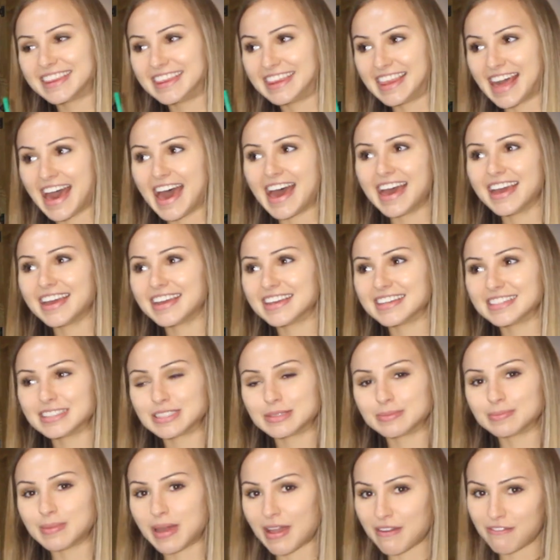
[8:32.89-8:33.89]
That
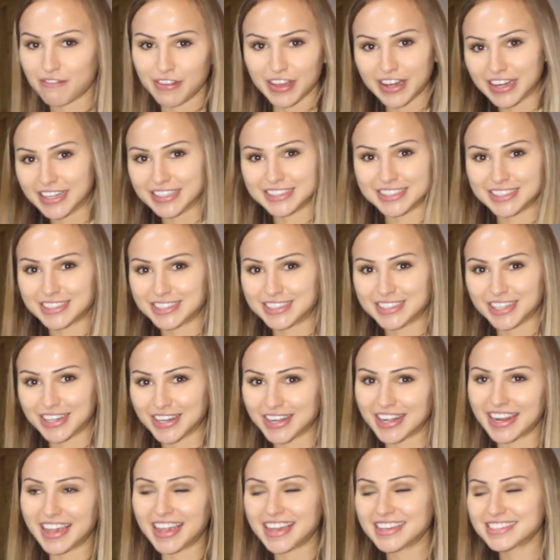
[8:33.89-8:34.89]
is my fitness
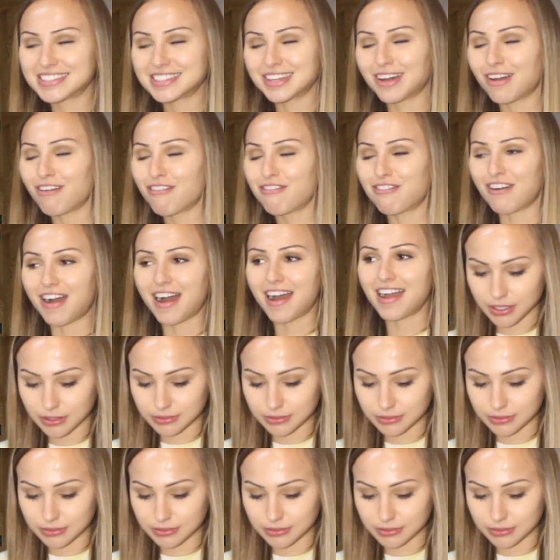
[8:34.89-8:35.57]
journey so far.